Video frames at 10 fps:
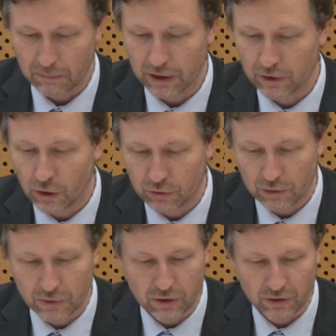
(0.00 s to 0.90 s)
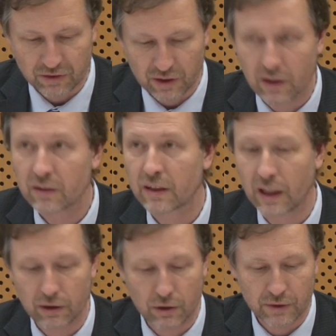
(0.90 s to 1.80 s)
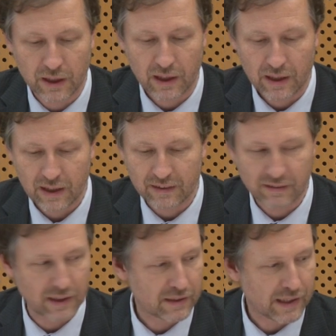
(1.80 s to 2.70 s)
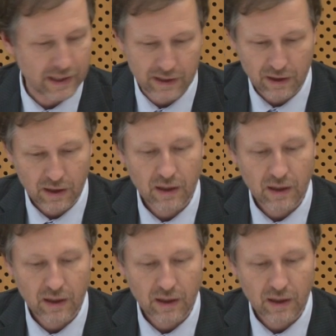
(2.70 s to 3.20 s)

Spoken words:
but noted with concern that Hungary has set a